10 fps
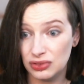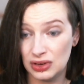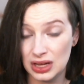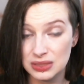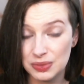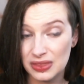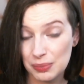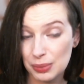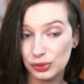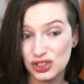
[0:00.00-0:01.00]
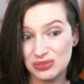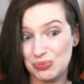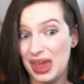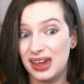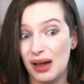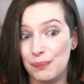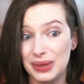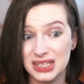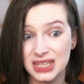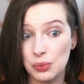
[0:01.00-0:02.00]
They're not something that people just make up
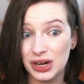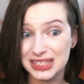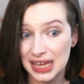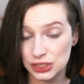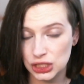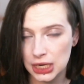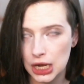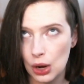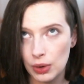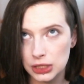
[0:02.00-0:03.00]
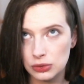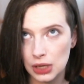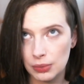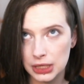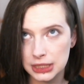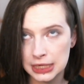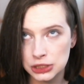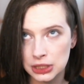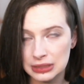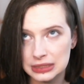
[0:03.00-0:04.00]
because they want attention. No, I do not want
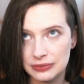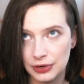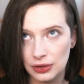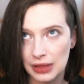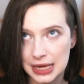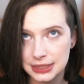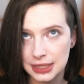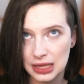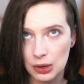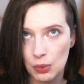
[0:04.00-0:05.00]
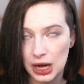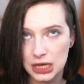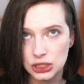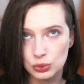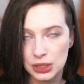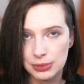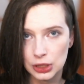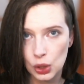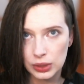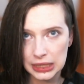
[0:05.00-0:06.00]
attention. That's the very last thing that I want. I just want to be
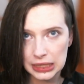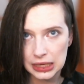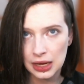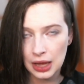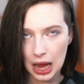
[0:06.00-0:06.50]
low key.